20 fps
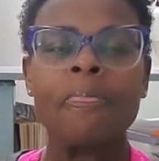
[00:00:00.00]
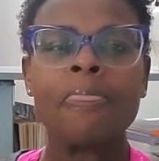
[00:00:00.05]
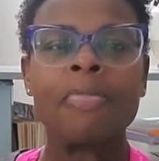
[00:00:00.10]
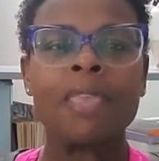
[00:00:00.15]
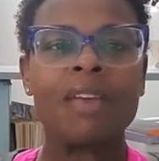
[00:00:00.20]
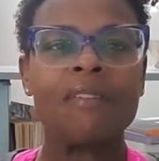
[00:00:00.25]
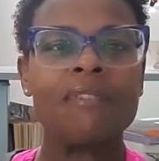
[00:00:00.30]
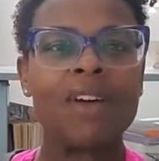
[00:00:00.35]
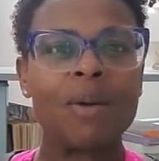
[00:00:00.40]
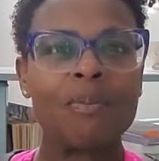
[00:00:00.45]

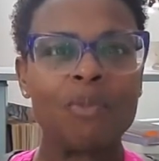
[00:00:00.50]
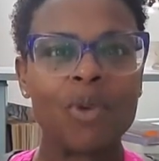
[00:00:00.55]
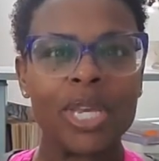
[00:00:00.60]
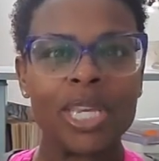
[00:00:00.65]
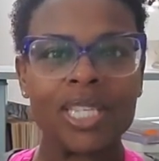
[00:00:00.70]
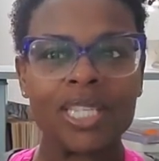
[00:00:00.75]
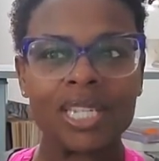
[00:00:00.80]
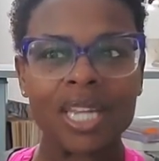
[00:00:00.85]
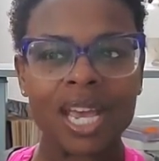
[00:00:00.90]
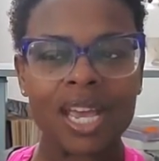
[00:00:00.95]
If I'm
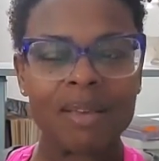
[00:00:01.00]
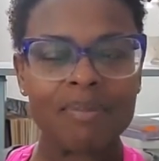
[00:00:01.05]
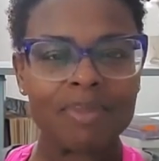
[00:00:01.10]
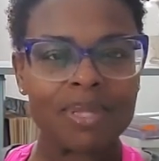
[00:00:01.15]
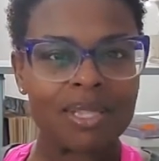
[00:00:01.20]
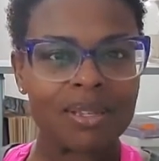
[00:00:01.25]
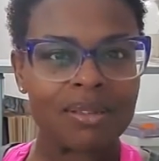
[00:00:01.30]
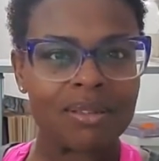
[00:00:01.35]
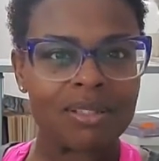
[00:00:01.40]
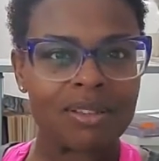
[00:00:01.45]
wheezing, I'm
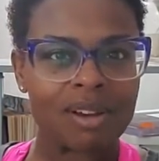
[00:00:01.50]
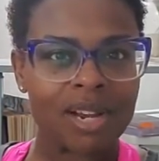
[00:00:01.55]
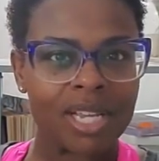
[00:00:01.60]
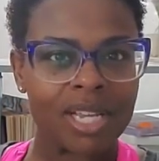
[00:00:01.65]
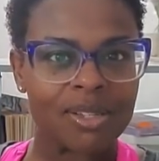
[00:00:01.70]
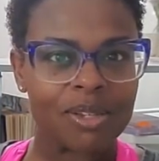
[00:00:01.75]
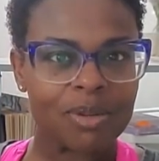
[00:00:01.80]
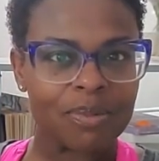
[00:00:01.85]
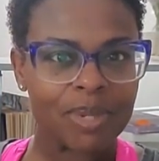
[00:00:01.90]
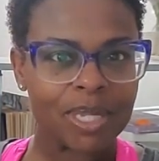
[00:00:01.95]
so sorry. I
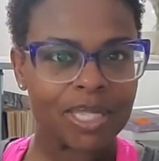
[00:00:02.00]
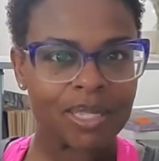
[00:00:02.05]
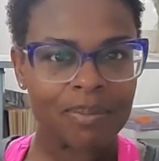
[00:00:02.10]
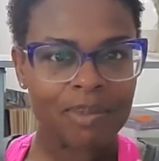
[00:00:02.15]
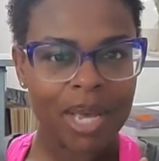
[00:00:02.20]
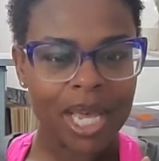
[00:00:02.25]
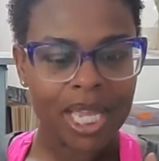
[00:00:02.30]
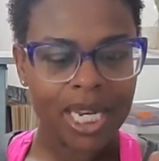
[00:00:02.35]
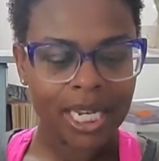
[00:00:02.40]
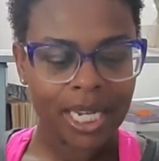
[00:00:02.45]
took me some
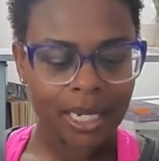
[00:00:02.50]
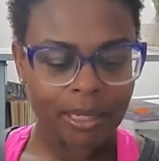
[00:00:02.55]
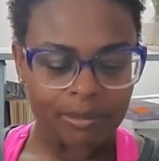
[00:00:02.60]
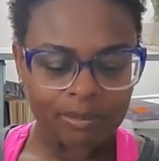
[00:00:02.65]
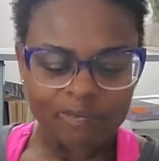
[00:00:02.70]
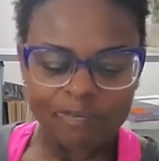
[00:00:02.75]
honey.